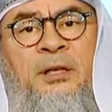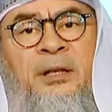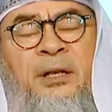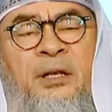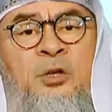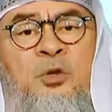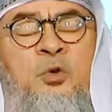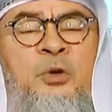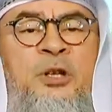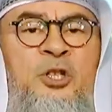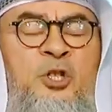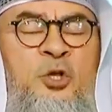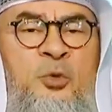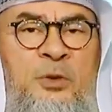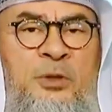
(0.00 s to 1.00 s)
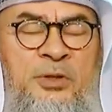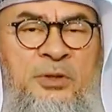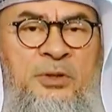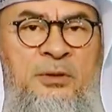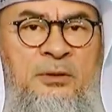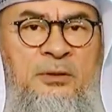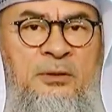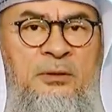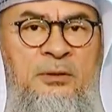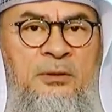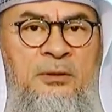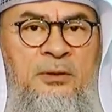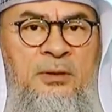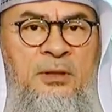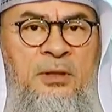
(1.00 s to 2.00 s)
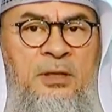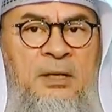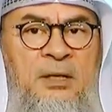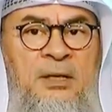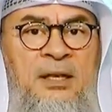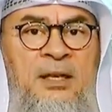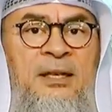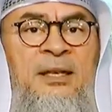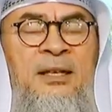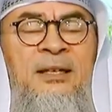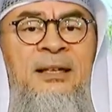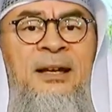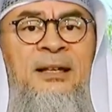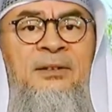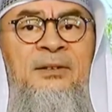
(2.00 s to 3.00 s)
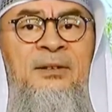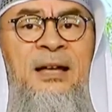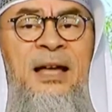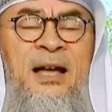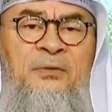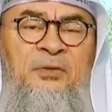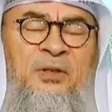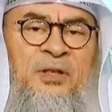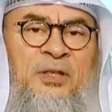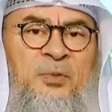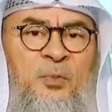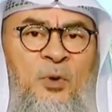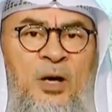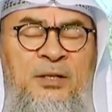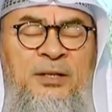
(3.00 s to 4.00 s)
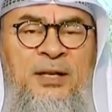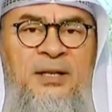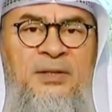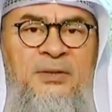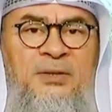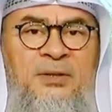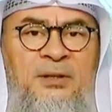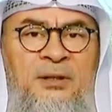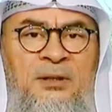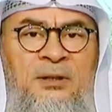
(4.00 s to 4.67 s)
Hindu rituals, thinking that after this process,